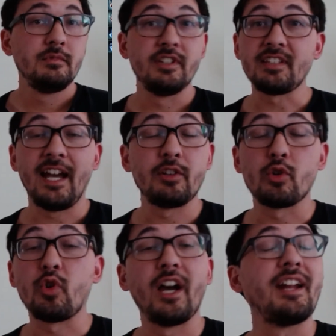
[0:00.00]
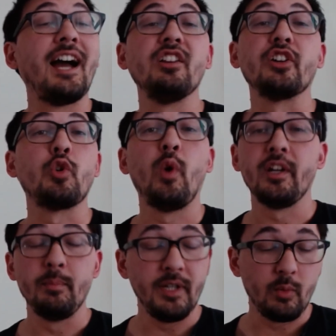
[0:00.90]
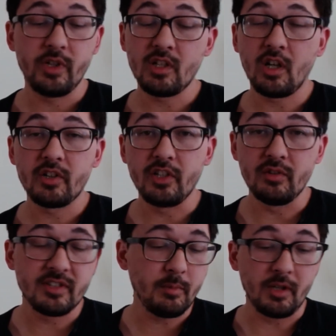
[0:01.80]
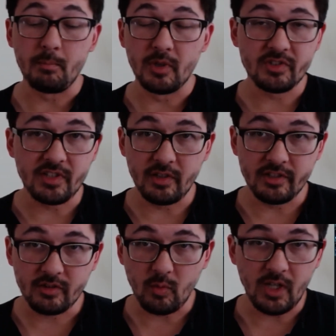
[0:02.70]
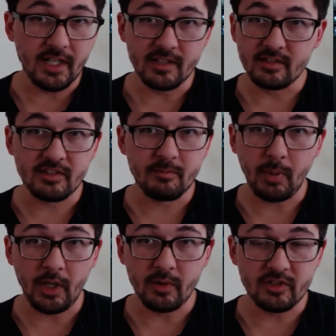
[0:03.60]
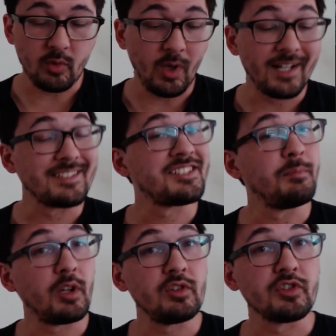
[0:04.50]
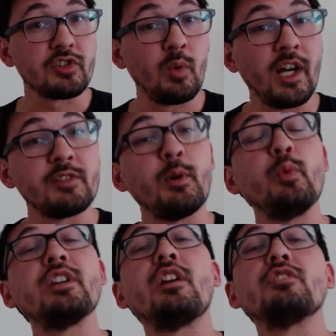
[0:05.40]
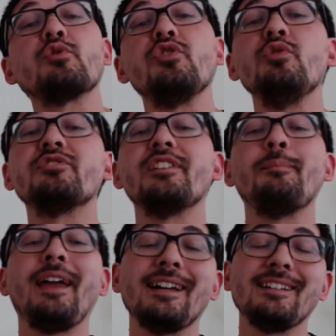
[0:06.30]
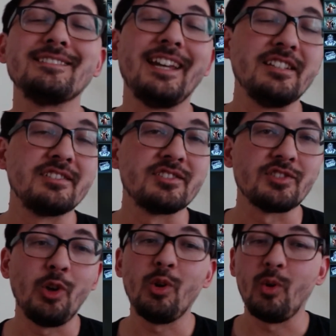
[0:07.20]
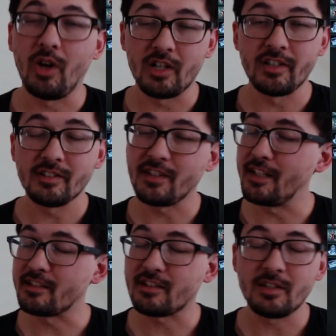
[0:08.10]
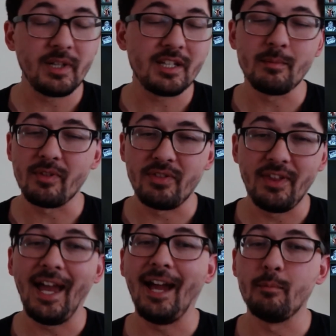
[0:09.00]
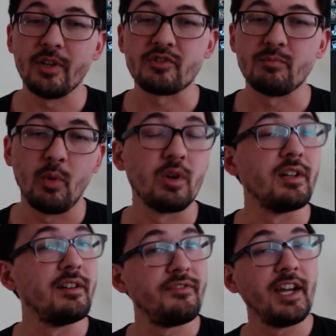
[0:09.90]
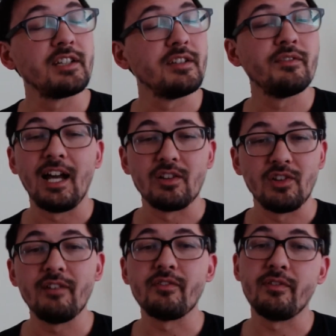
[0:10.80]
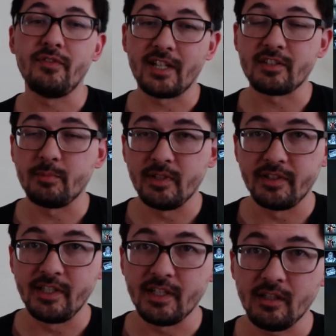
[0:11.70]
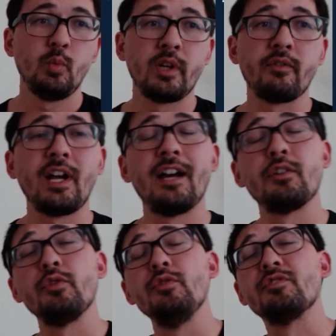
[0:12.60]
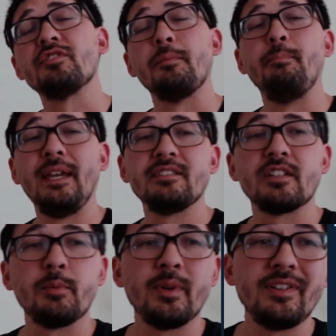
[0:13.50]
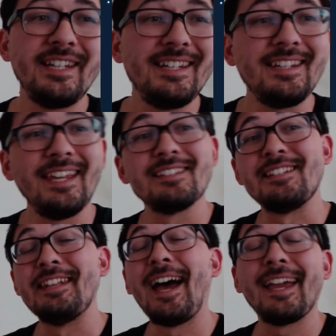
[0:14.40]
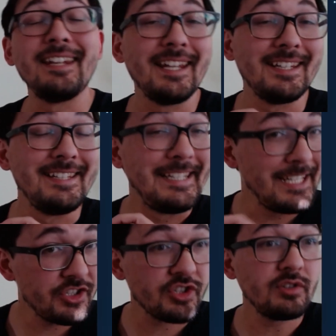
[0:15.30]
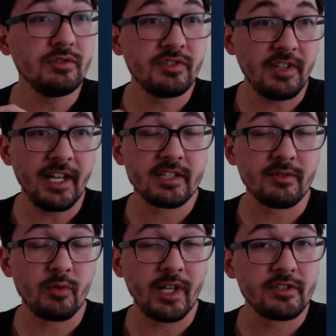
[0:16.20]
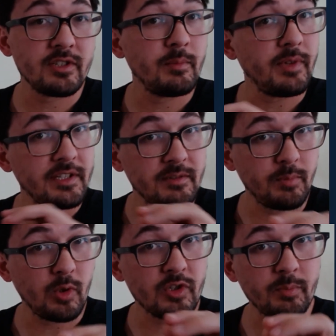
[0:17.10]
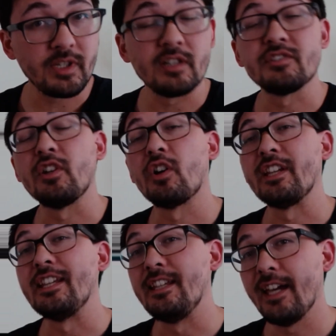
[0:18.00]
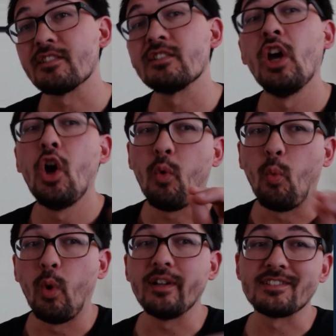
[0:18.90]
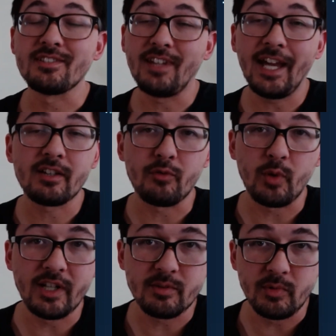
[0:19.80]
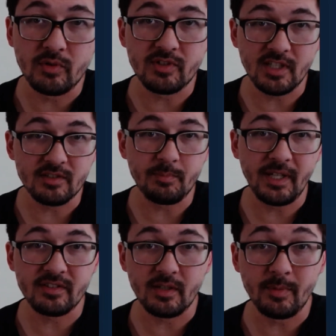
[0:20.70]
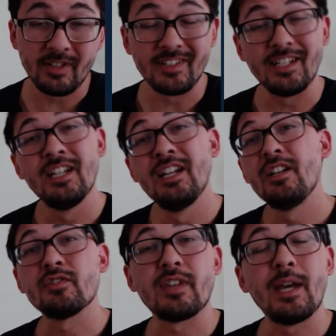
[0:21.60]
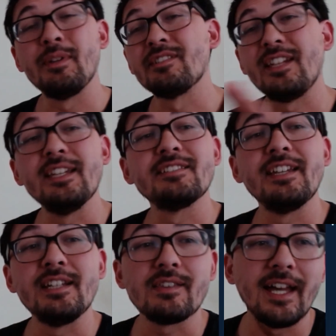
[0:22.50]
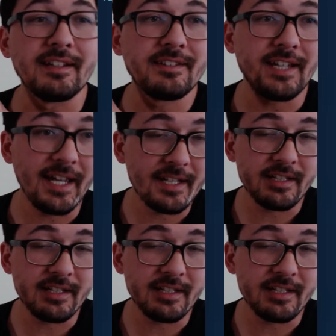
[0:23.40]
This Hondo Cron I like quite a bit. We can already use him on mercenary squads, pirate squads, smuggler squads, but we can also use him as a solo artist, and it's going to make him that much more effective. I love the flexibility here. Whenever Hondo uses a basic ability, he gains 9 additional stacks of ransom. That's important because he already gets 1 stack of ransom using his basic ability, so that means he's hitting that 10